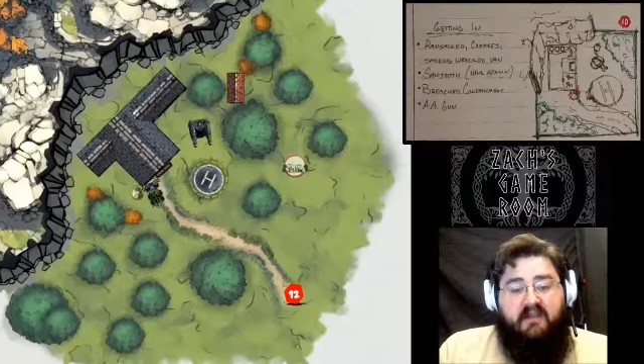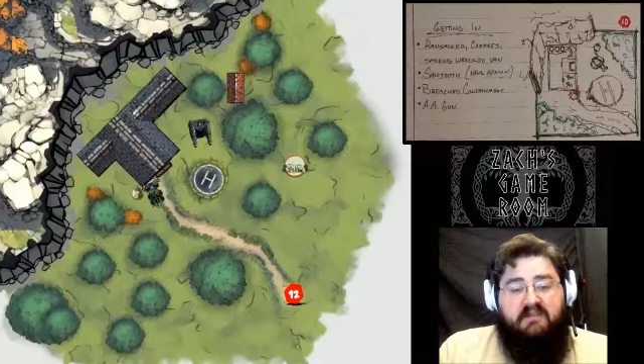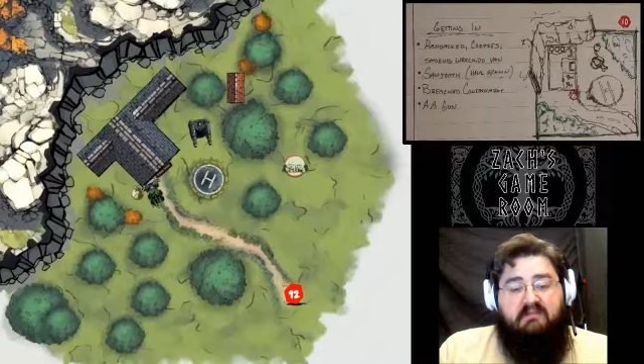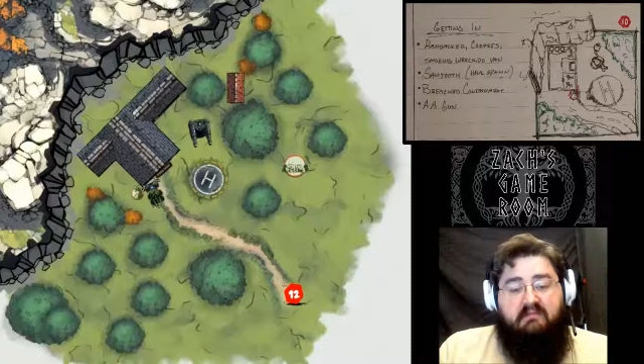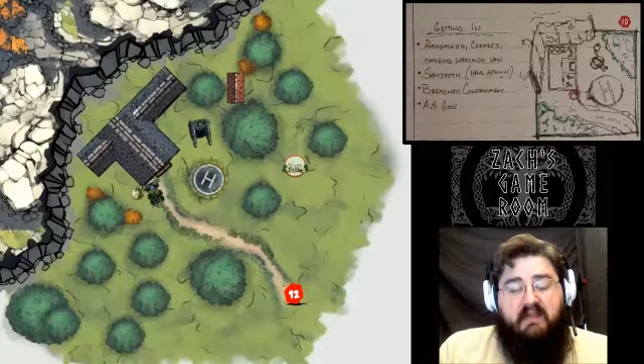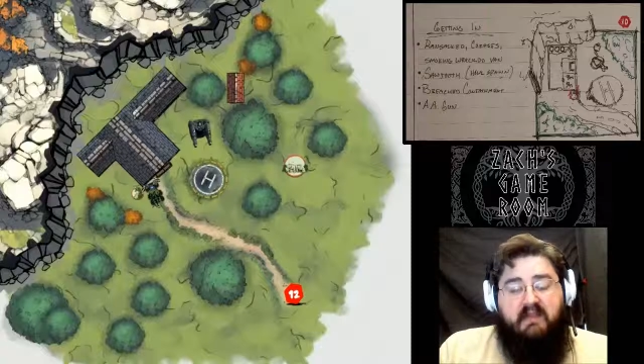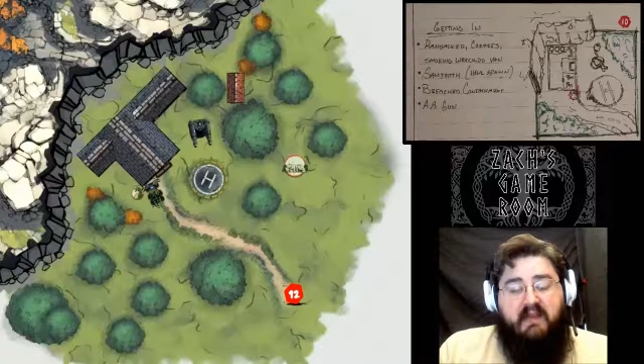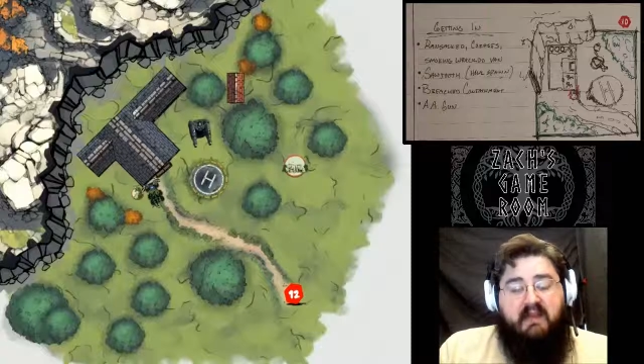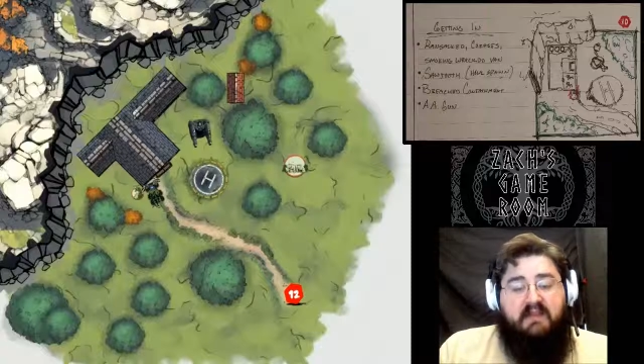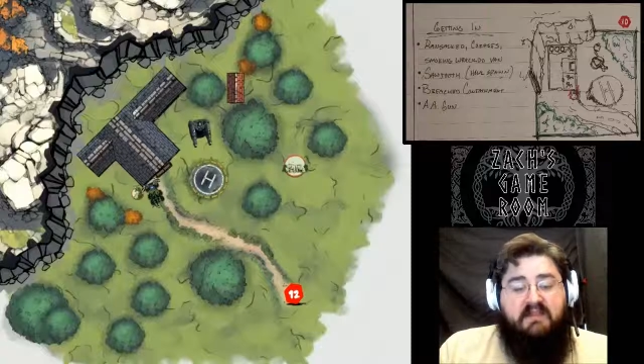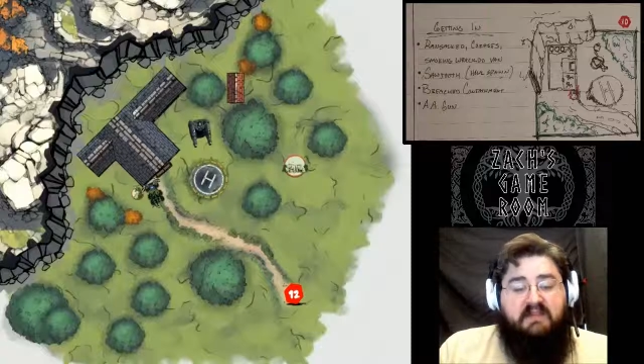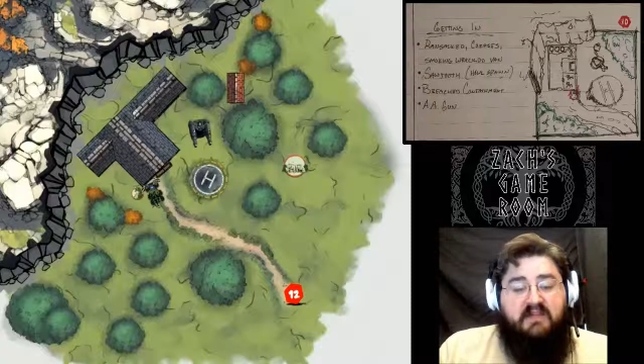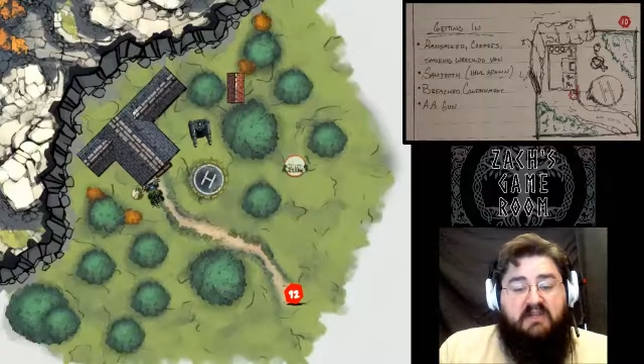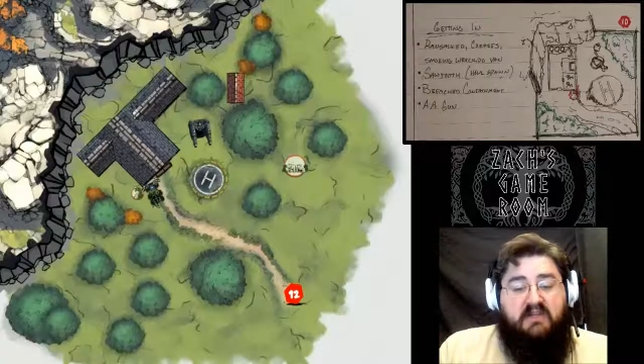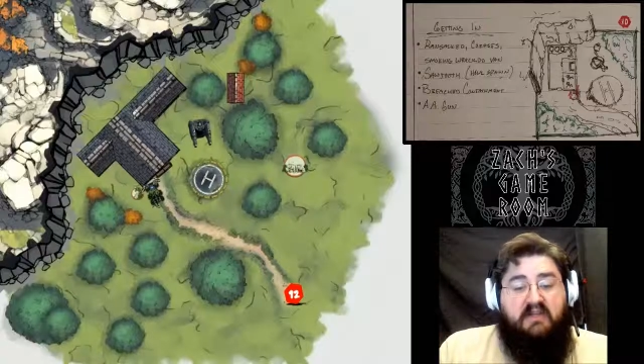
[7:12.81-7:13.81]
remaining, it's
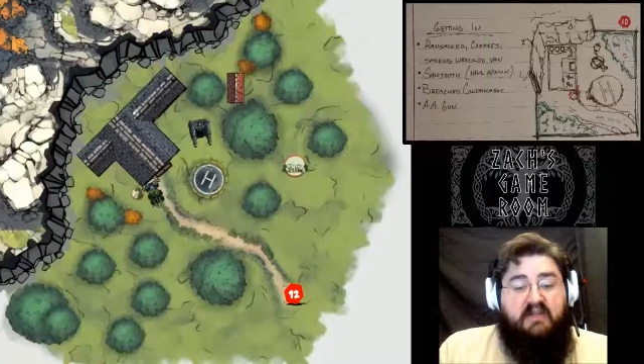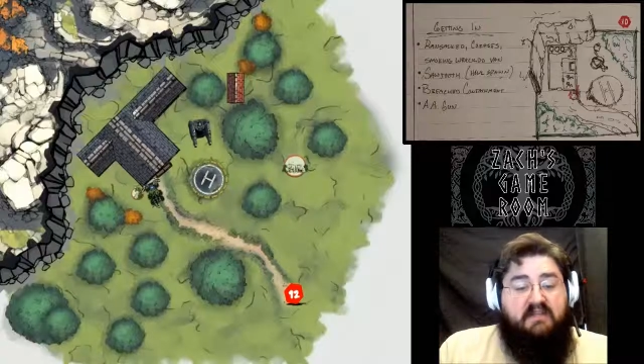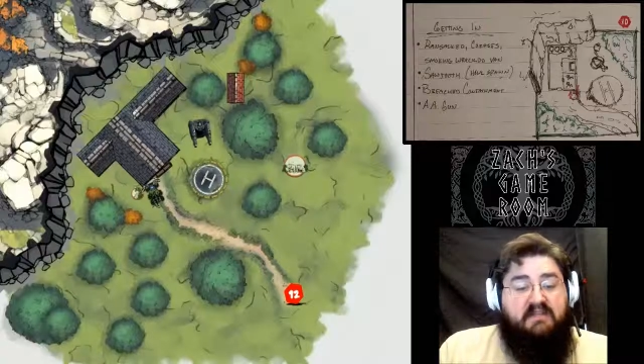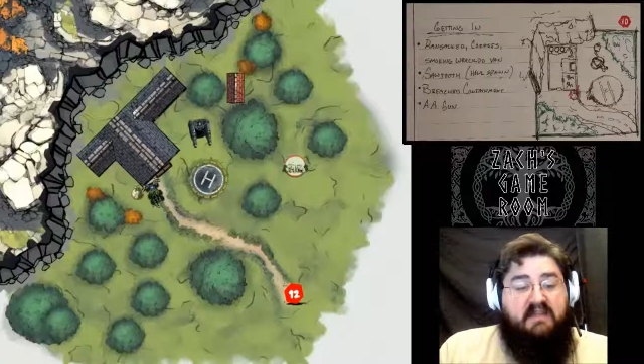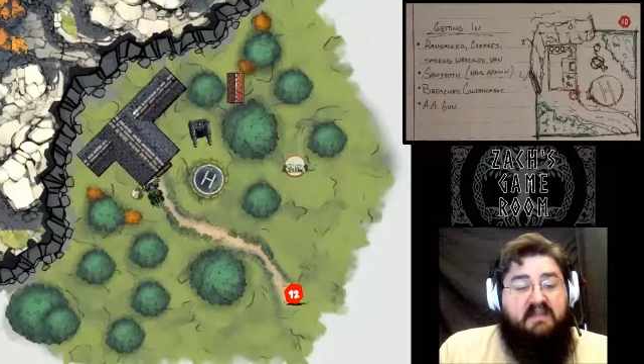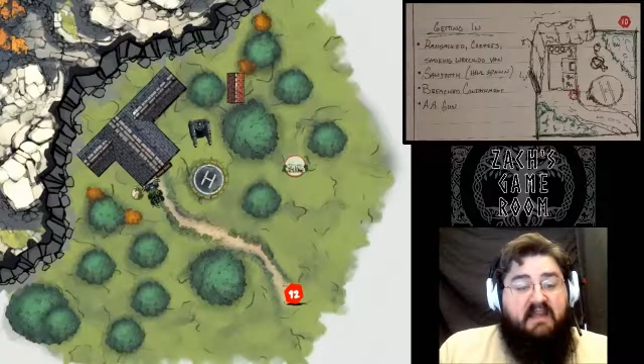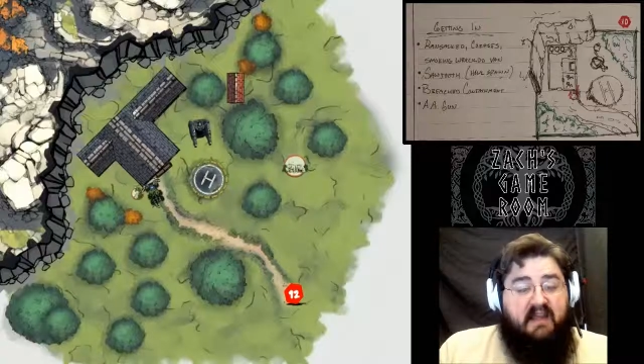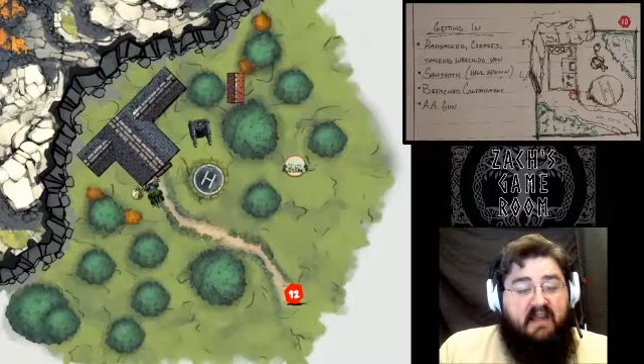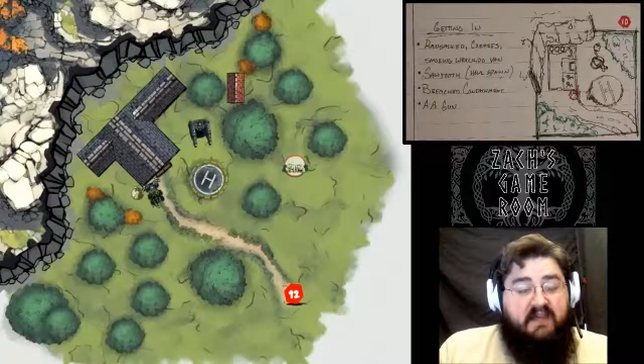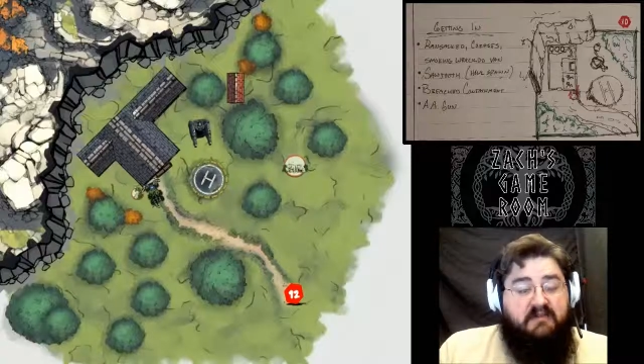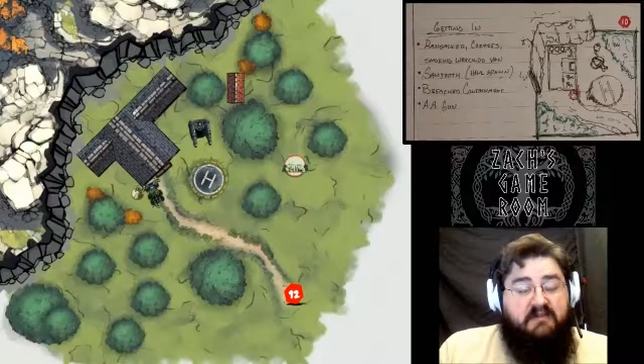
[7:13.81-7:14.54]
going to get to take an action.